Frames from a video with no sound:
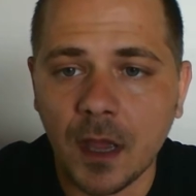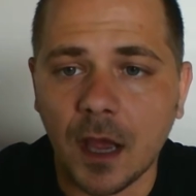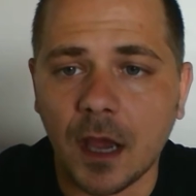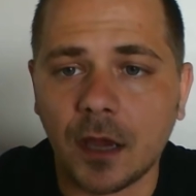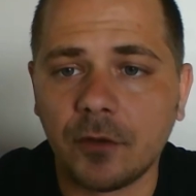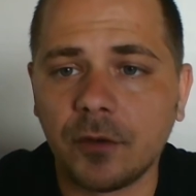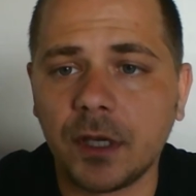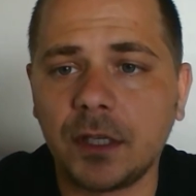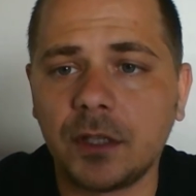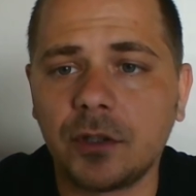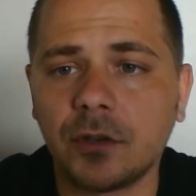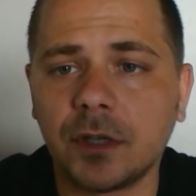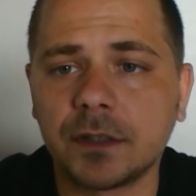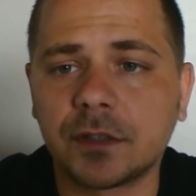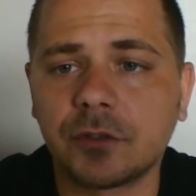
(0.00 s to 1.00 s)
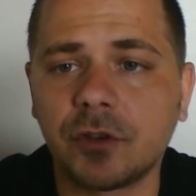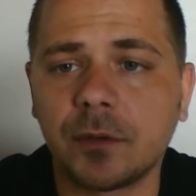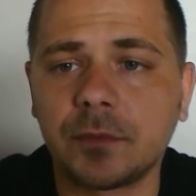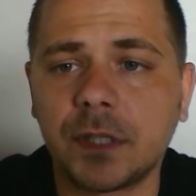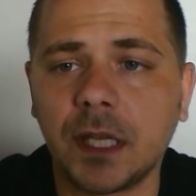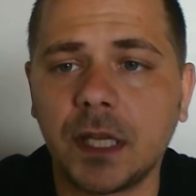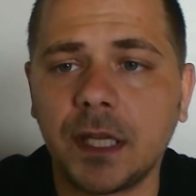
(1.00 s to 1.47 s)
I read your
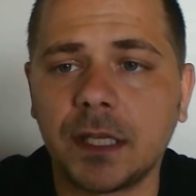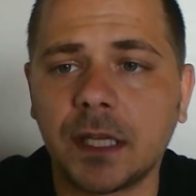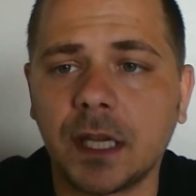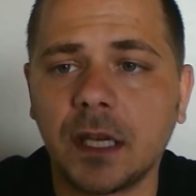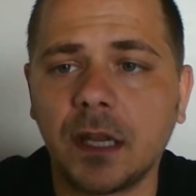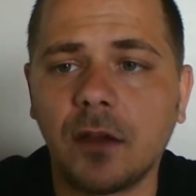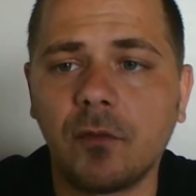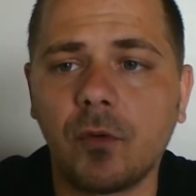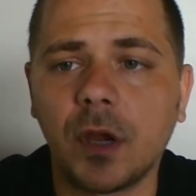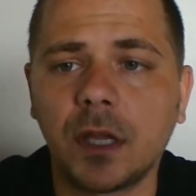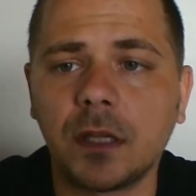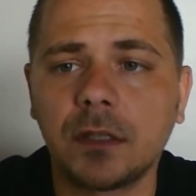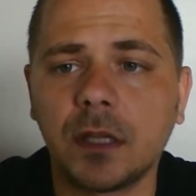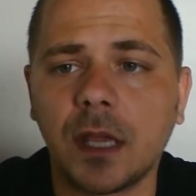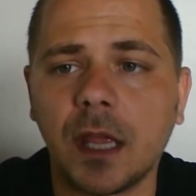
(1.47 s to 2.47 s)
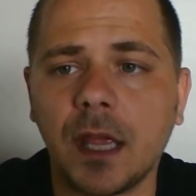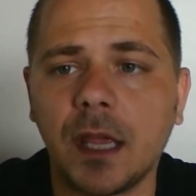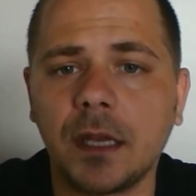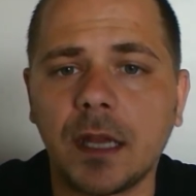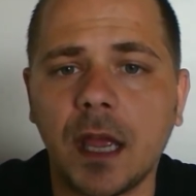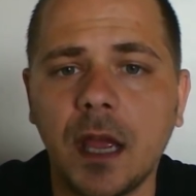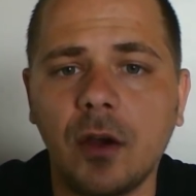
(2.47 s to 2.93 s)
Instagram daily and I love what
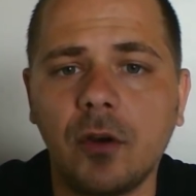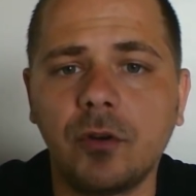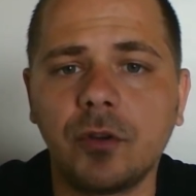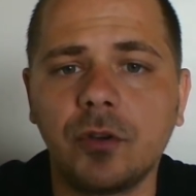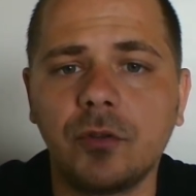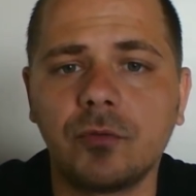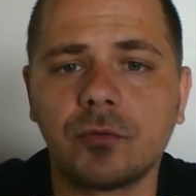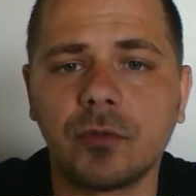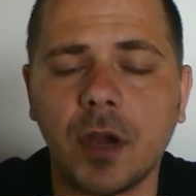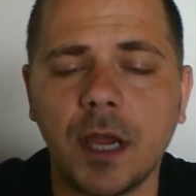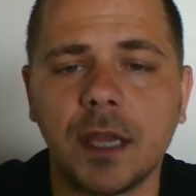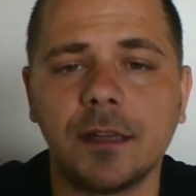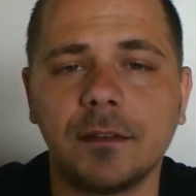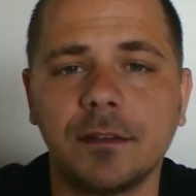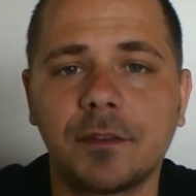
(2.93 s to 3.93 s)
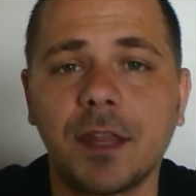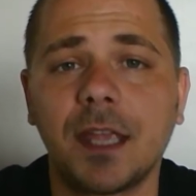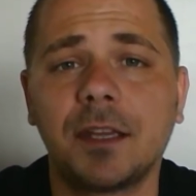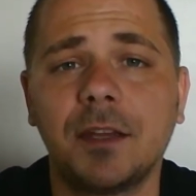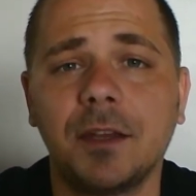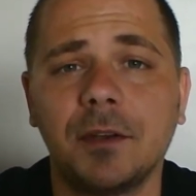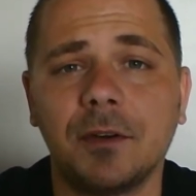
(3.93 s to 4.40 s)
and how you write.
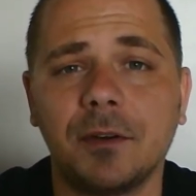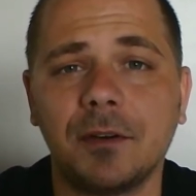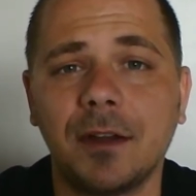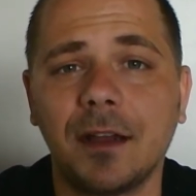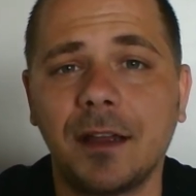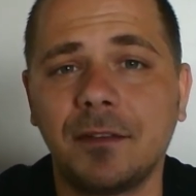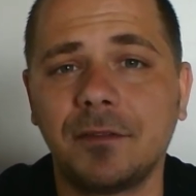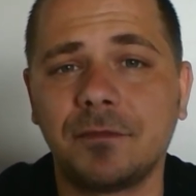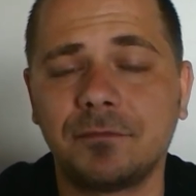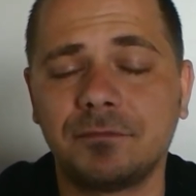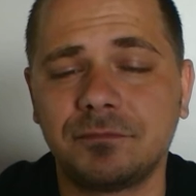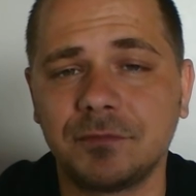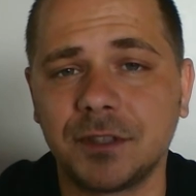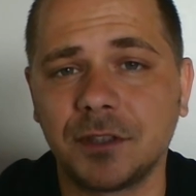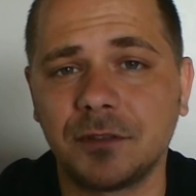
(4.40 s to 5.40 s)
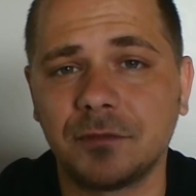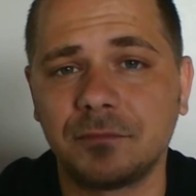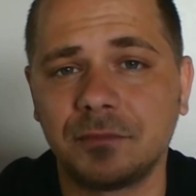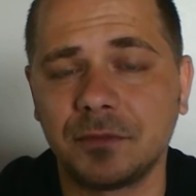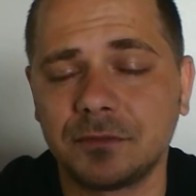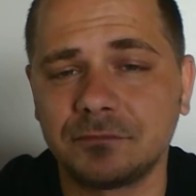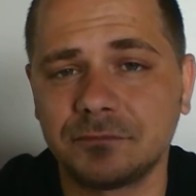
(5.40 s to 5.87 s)
Thank you. I've, you know,
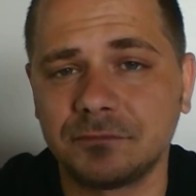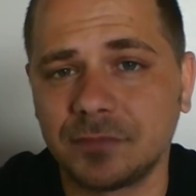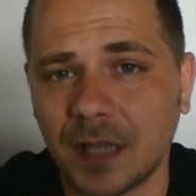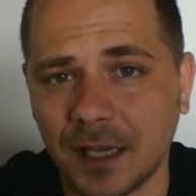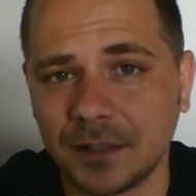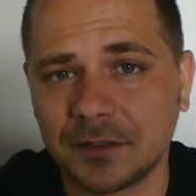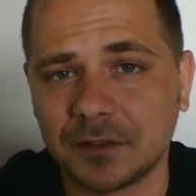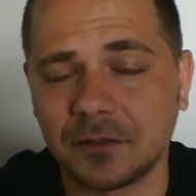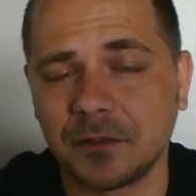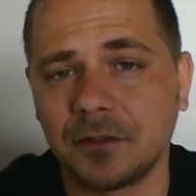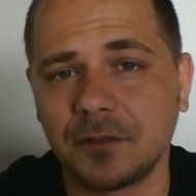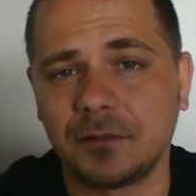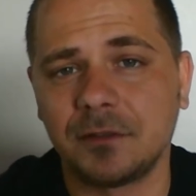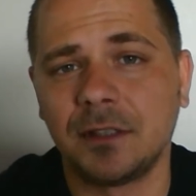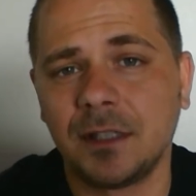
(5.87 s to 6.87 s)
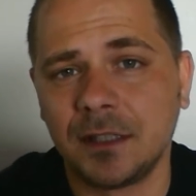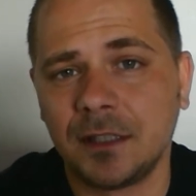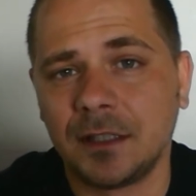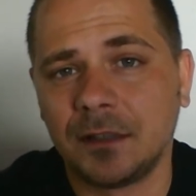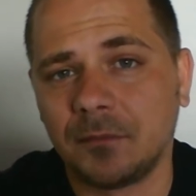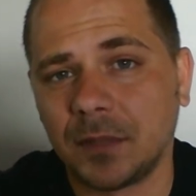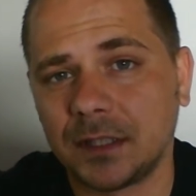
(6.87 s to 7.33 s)
in high school,
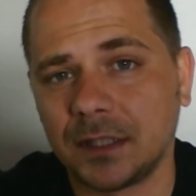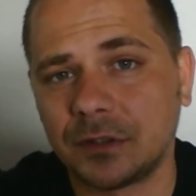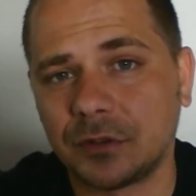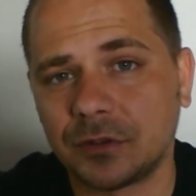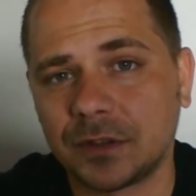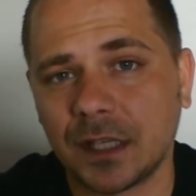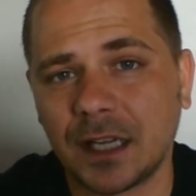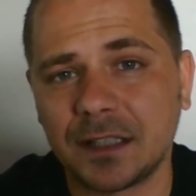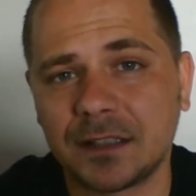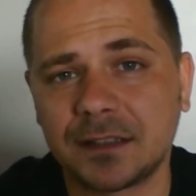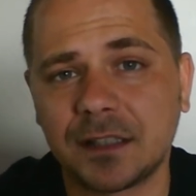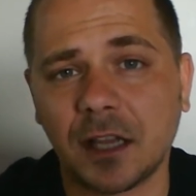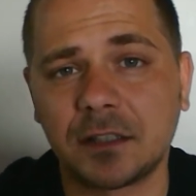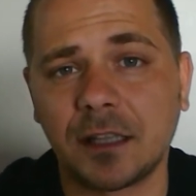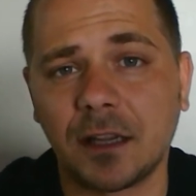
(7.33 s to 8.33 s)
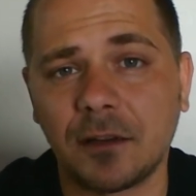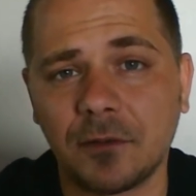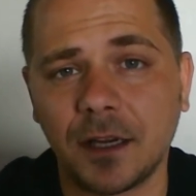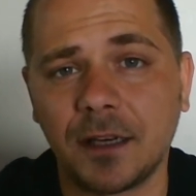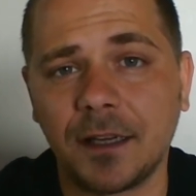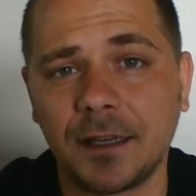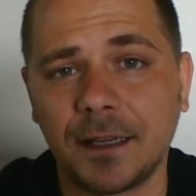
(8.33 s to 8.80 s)
my teacher said I sucked at
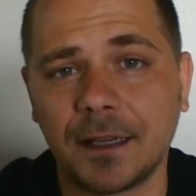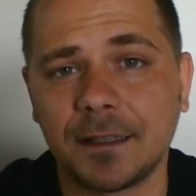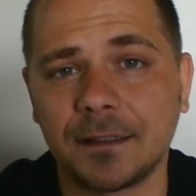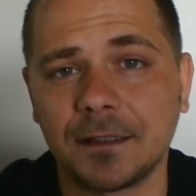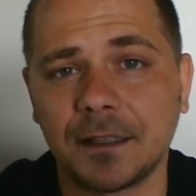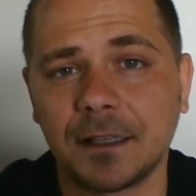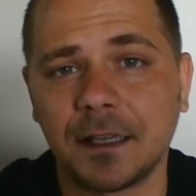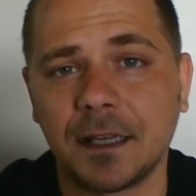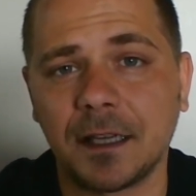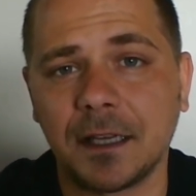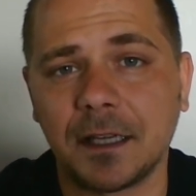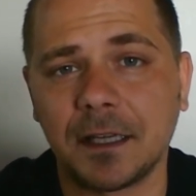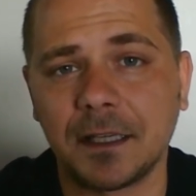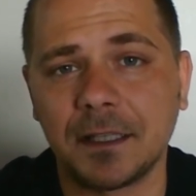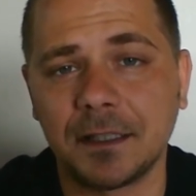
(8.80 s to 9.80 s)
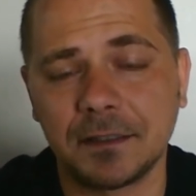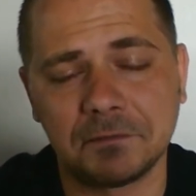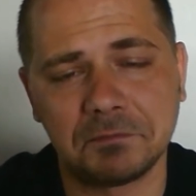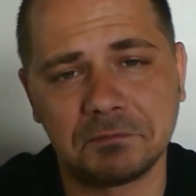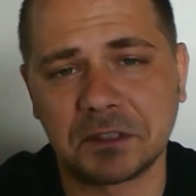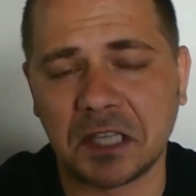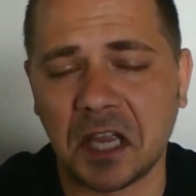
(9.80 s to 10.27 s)
writing, and uh,
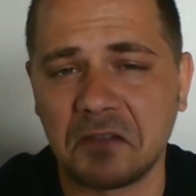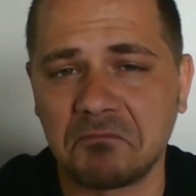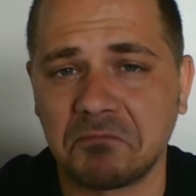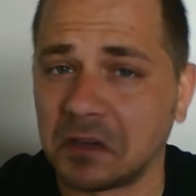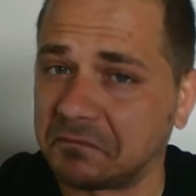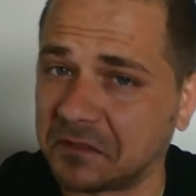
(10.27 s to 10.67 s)
I'm,